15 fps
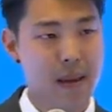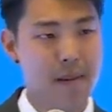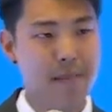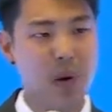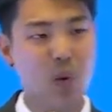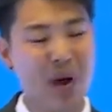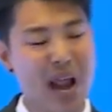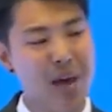
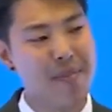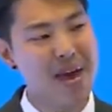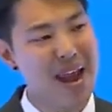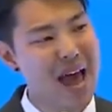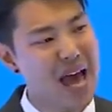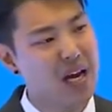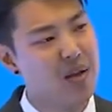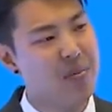But when I met
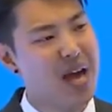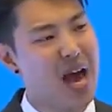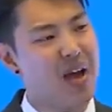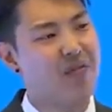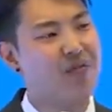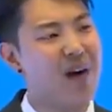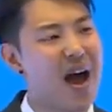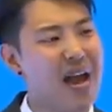Atomy, I
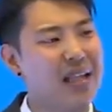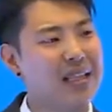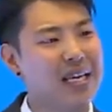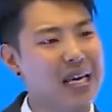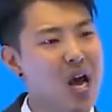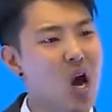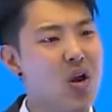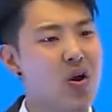
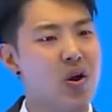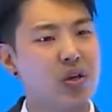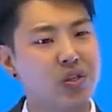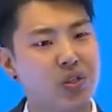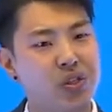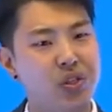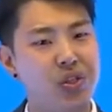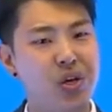finally
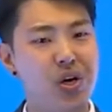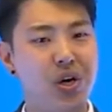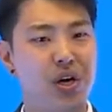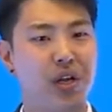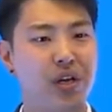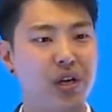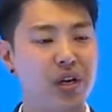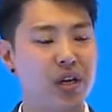
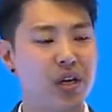understood